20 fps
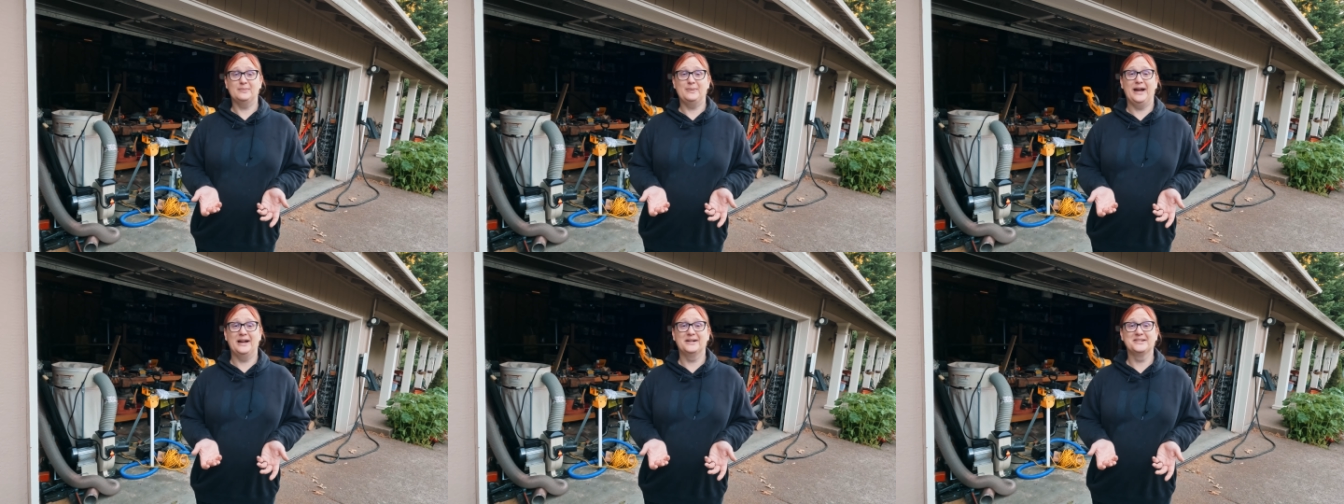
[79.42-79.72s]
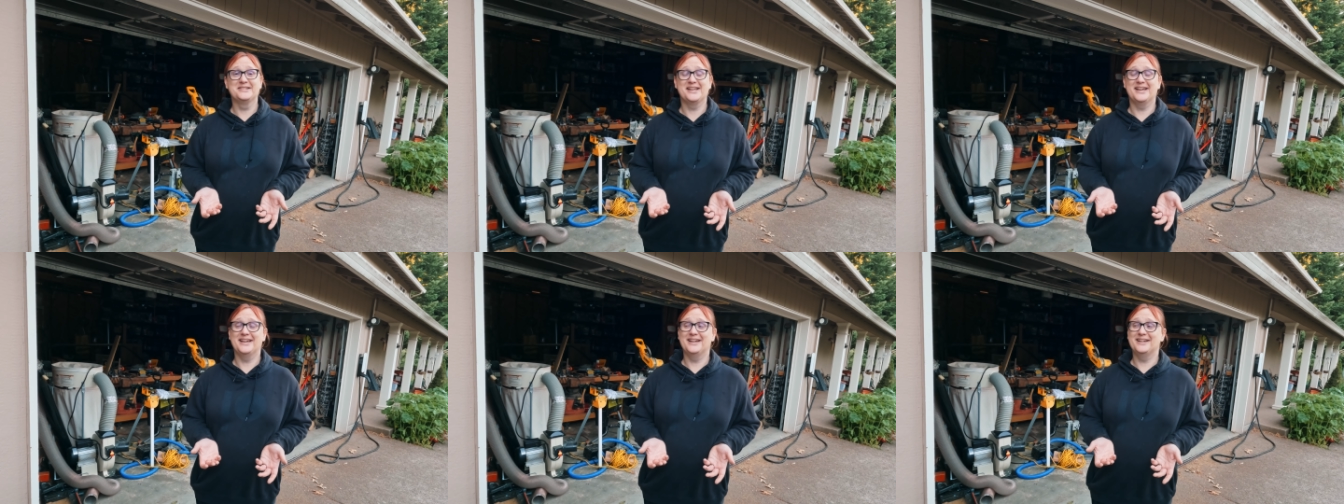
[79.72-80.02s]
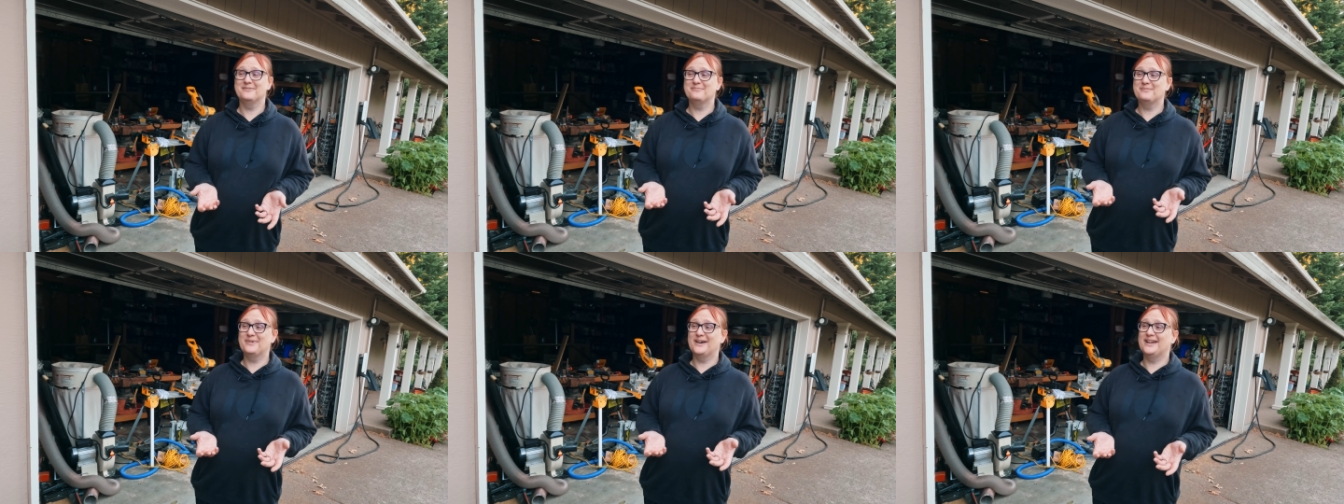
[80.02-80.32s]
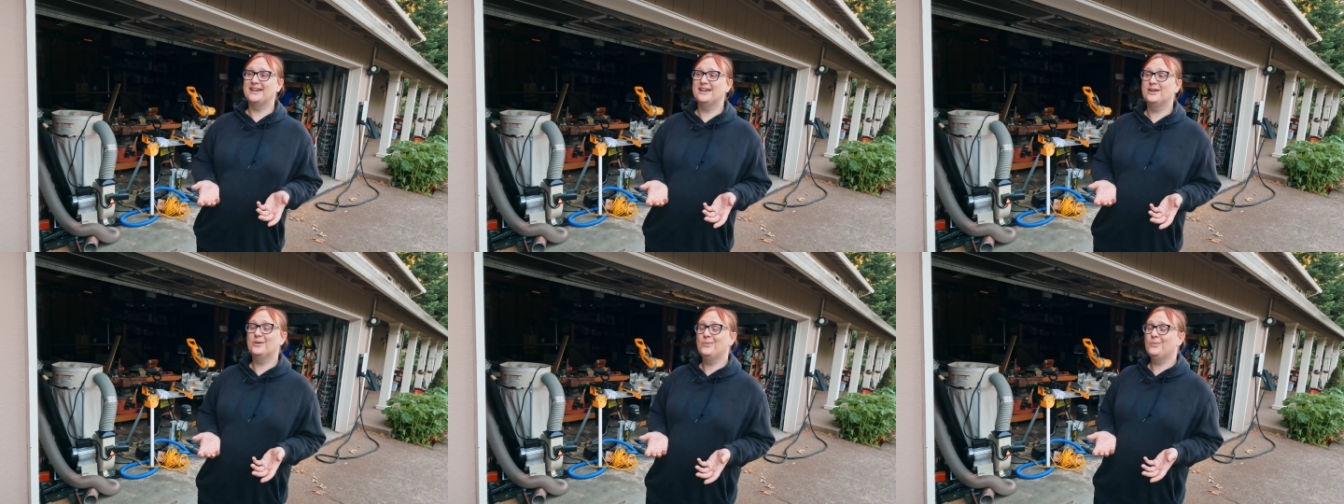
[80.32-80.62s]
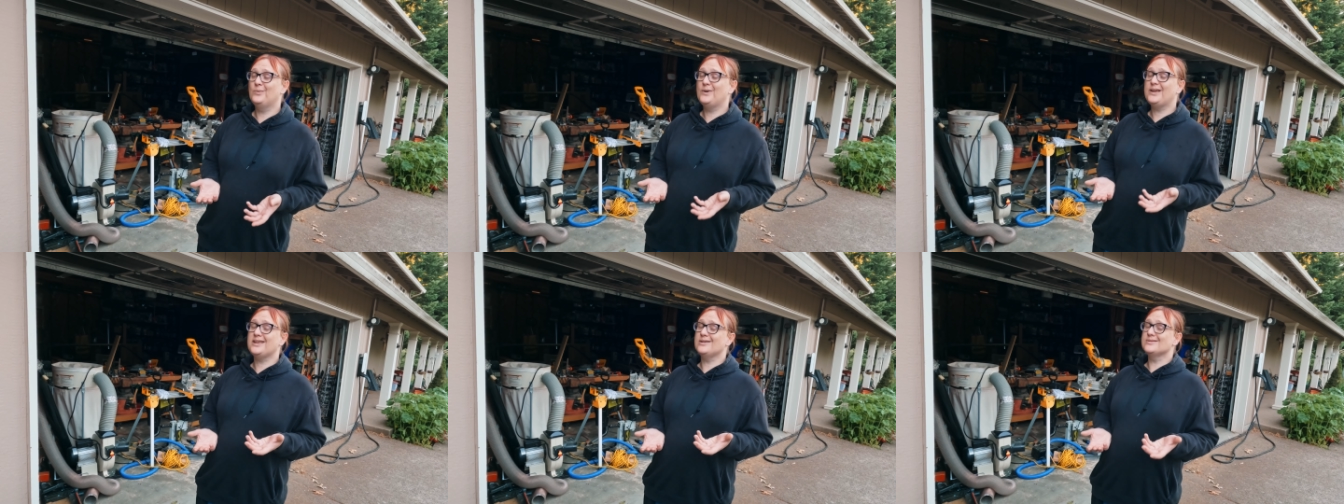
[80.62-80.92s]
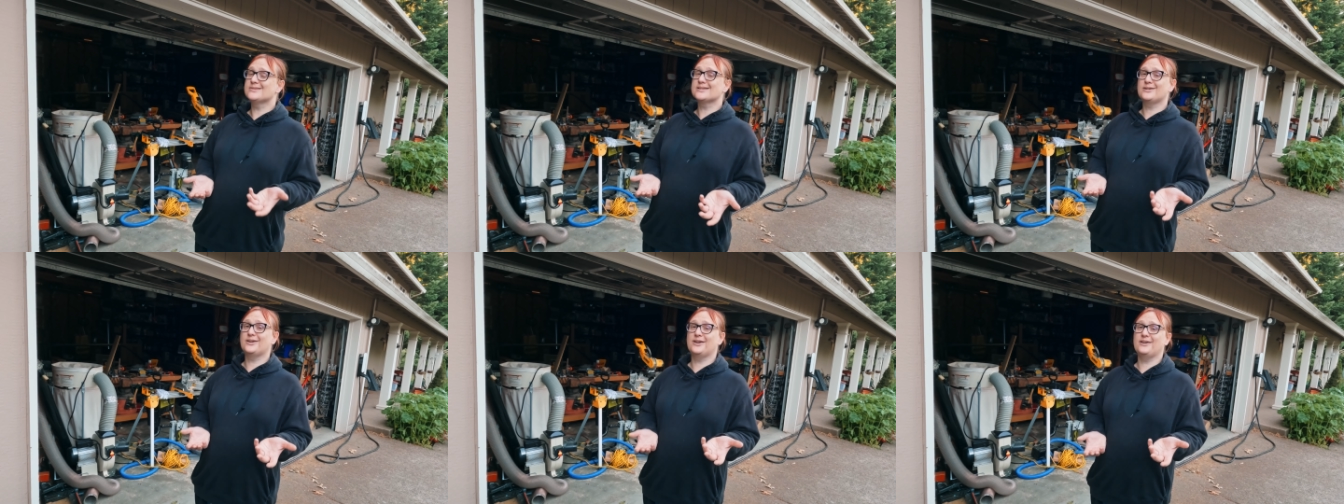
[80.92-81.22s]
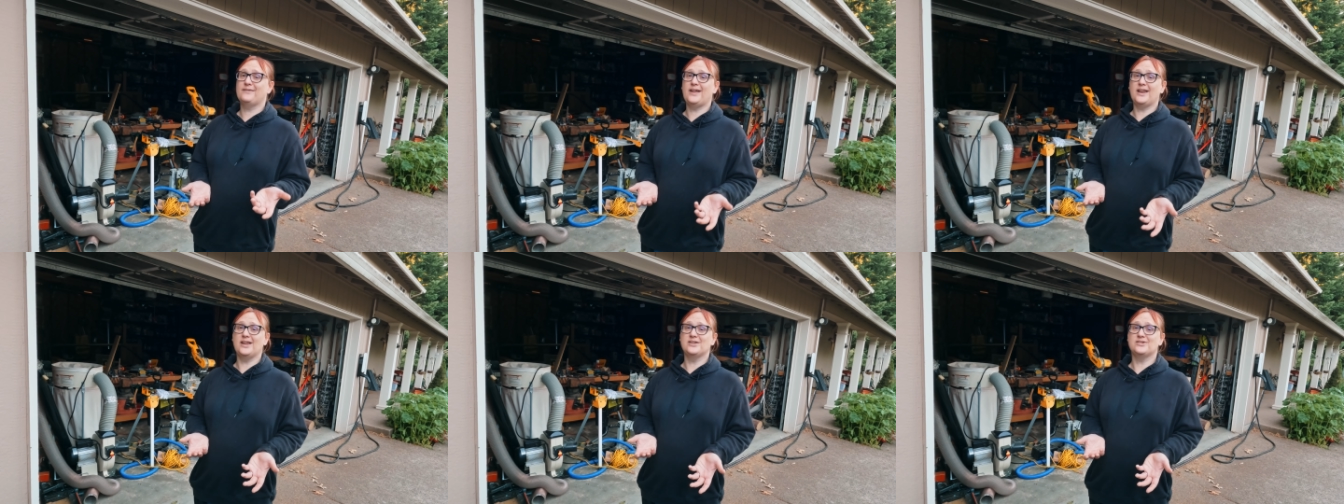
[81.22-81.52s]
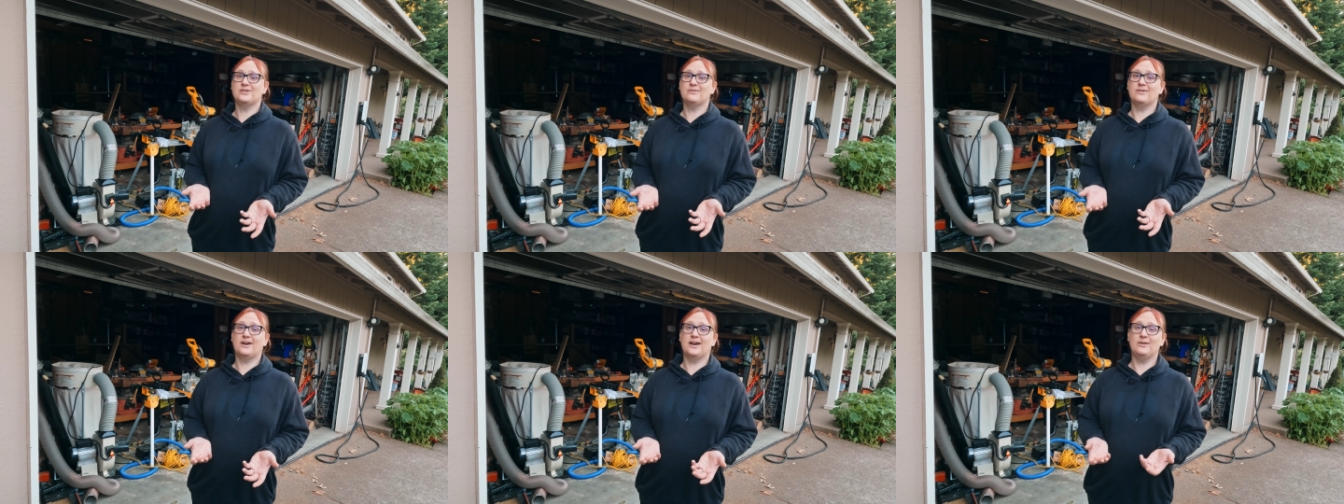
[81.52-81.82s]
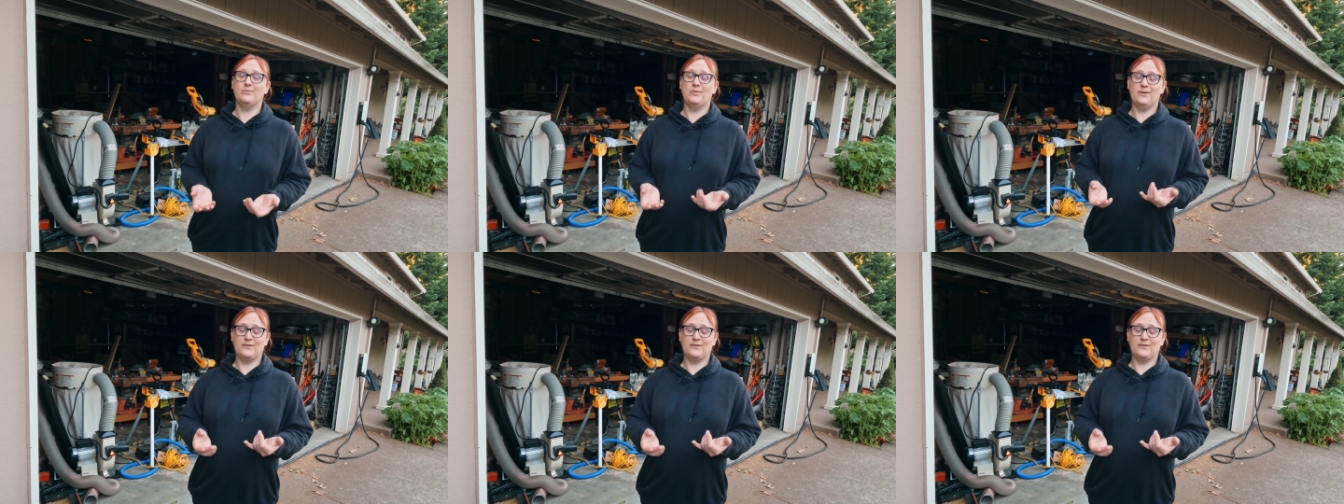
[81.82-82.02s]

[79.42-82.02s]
about it. But we use a lot of energy, right?